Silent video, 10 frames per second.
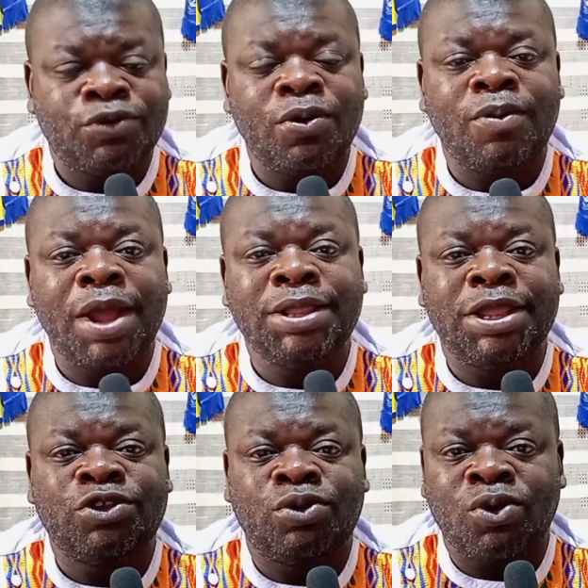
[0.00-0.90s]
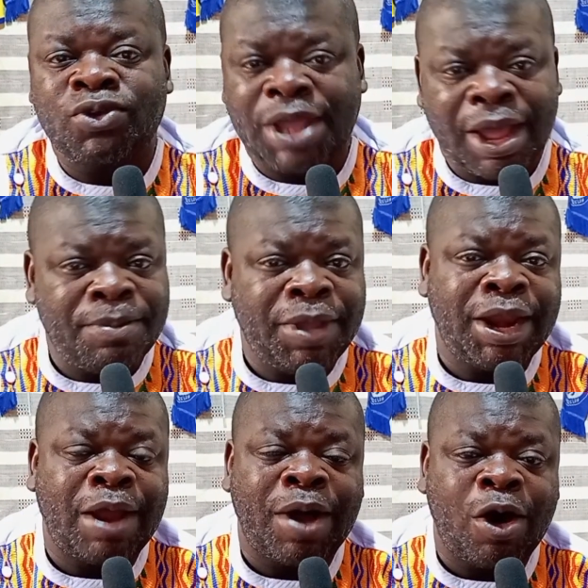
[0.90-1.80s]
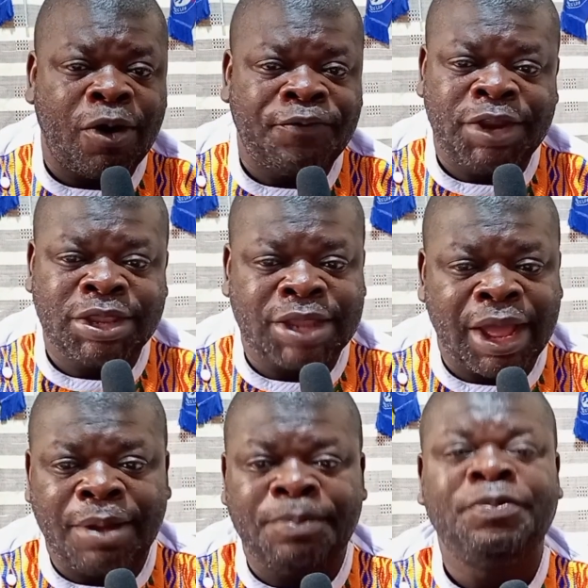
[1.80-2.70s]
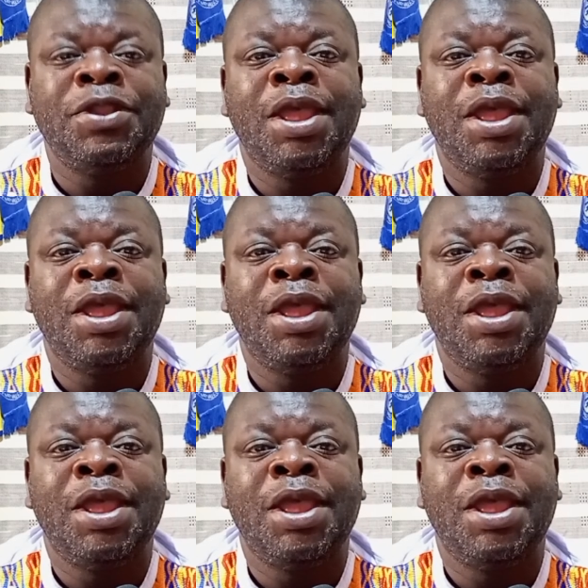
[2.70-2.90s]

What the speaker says: So when these draws come and our off days come,